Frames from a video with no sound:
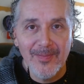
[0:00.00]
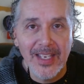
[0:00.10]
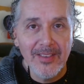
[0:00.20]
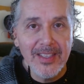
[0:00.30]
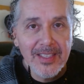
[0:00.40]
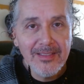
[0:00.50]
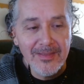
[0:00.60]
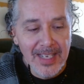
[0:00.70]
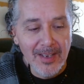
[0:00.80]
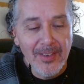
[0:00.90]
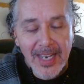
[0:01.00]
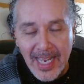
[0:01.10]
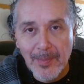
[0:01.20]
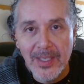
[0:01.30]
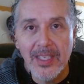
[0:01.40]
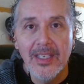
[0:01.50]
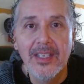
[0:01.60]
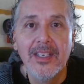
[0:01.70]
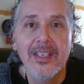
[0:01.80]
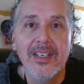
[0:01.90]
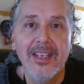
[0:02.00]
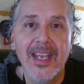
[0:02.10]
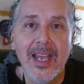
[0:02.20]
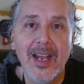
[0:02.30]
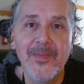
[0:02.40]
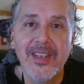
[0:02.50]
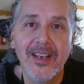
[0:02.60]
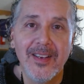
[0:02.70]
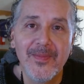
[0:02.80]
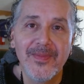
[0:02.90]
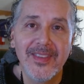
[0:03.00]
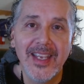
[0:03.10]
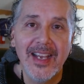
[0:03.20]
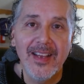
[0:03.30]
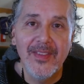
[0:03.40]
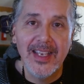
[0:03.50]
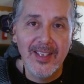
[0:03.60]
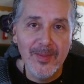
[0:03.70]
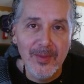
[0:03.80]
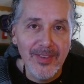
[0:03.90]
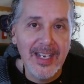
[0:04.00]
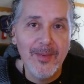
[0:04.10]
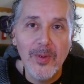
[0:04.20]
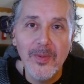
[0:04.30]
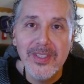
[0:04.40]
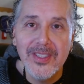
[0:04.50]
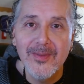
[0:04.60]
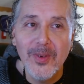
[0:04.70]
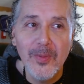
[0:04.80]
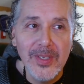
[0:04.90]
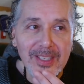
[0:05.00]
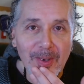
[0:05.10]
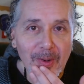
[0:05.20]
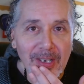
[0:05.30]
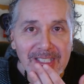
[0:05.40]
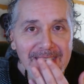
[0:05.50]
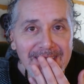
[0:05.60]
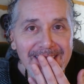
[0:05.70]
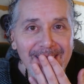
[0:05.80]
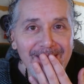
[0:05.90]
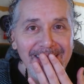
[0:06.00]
Now they're happy, and I can move on. What was the question that you